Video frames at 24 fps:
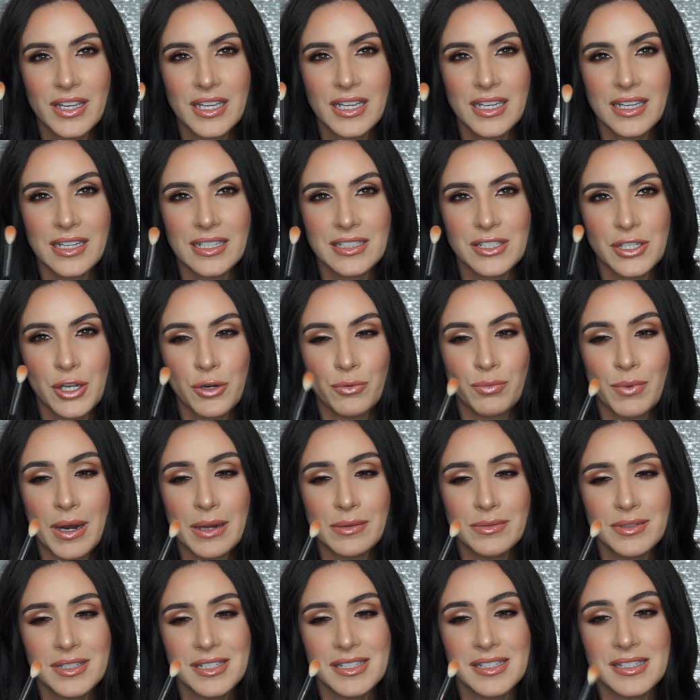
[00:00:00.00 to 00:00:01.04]
it's
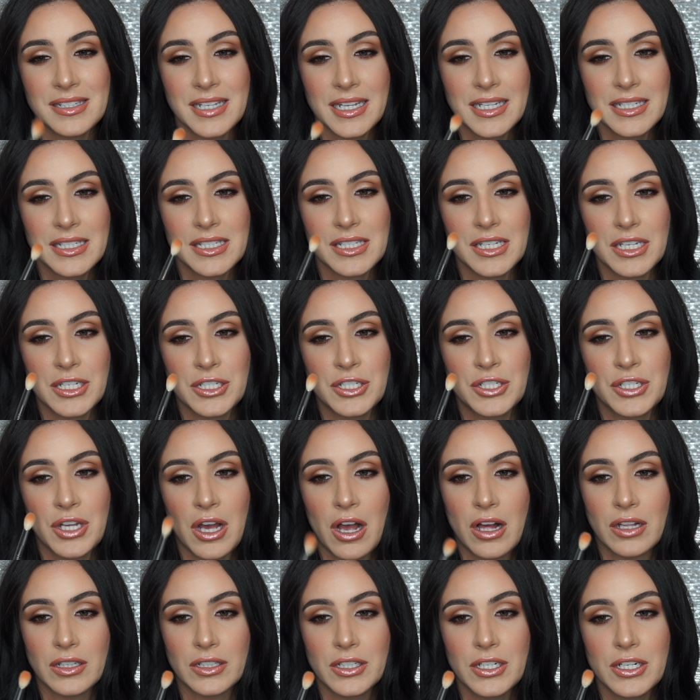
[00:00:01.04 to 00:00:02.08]
around
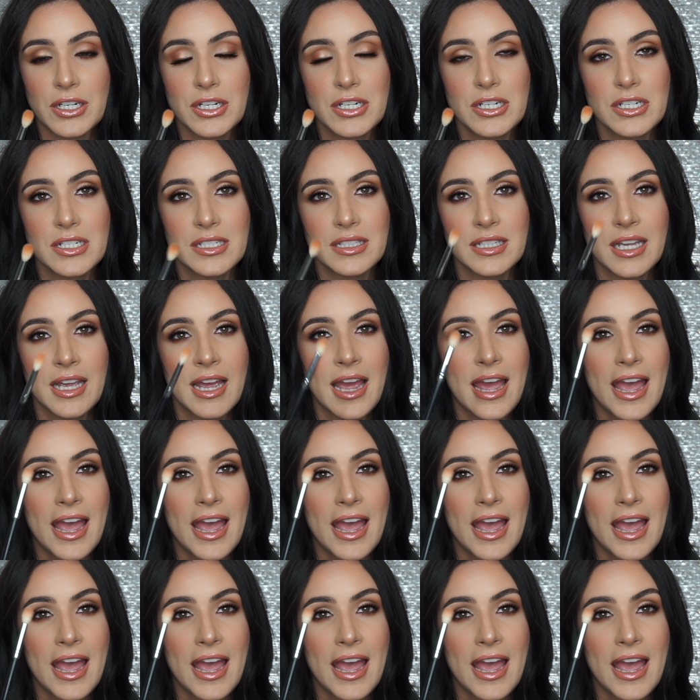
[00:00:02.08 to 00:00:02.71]
$6.